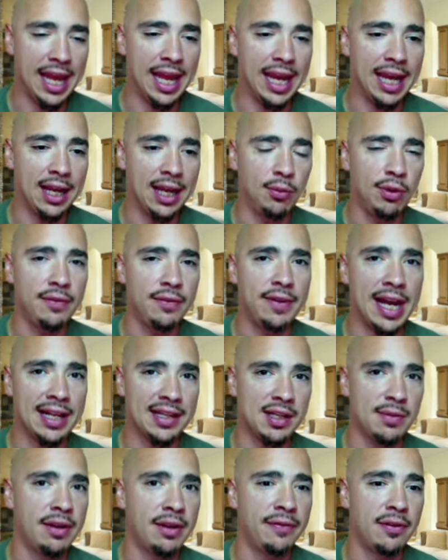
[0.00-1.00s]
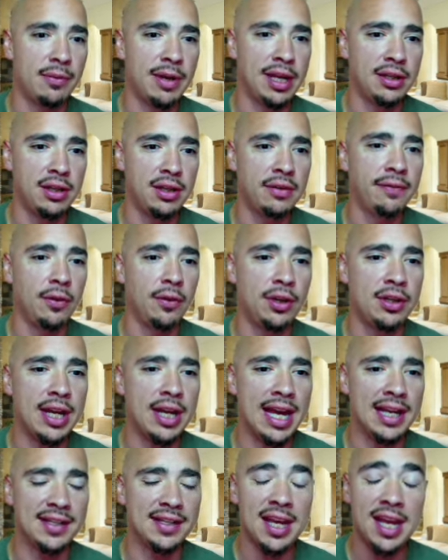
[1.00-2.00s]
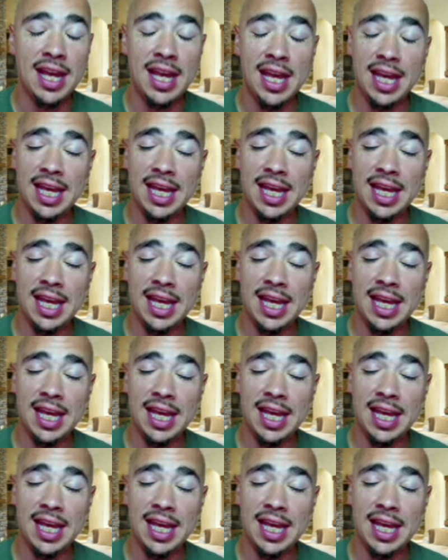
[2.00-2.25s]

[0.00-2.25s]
and we've got some information for you guys.